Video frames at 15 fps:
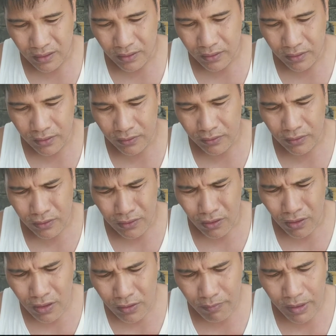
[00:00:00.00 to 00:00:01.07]
because
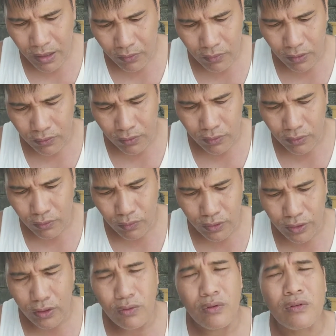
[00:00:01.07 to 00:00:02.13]
on the manual you will
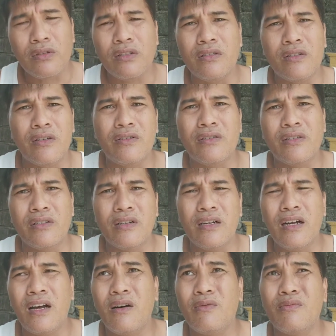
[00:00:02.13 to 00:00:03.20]
know that there's
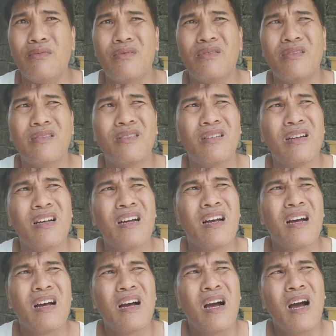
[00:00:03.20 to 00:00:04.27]

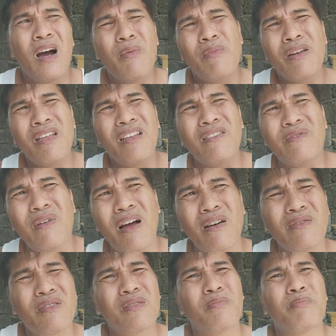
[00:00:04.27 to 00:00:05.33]
how many
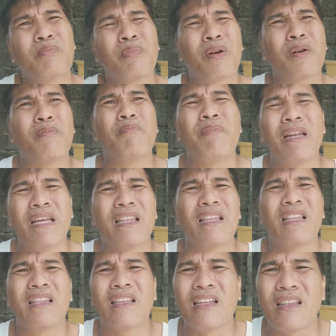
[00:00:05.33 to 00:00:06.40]
rounds per minute
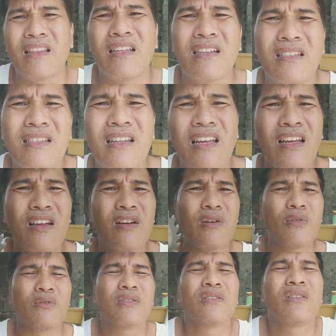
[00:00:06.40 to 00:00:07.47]
that this thing
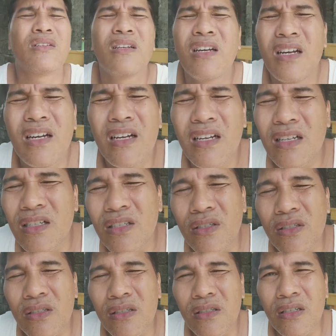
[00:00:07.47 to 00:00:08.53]
goes.
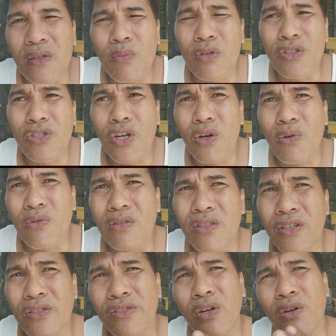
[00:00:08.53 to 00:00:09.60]
It will show.
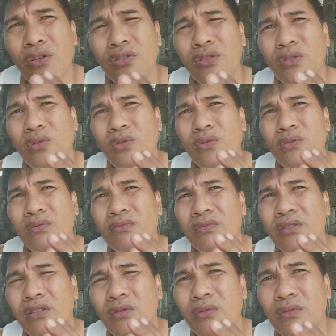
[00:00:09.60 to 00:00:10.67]
There's also
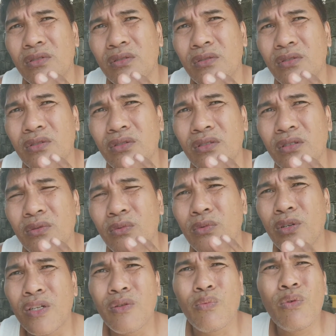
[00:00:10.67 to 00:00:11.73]
the
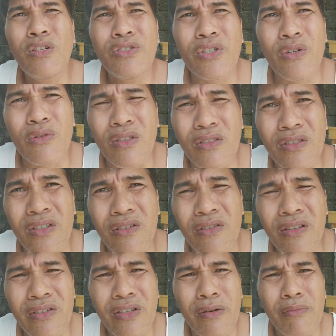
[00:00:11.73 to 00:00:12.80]
it will show the serial
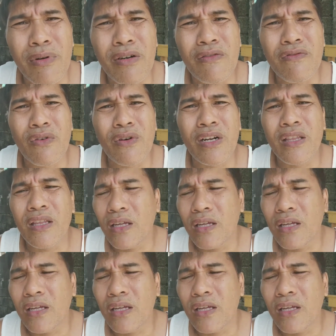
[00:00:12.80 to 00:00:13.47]
number for it,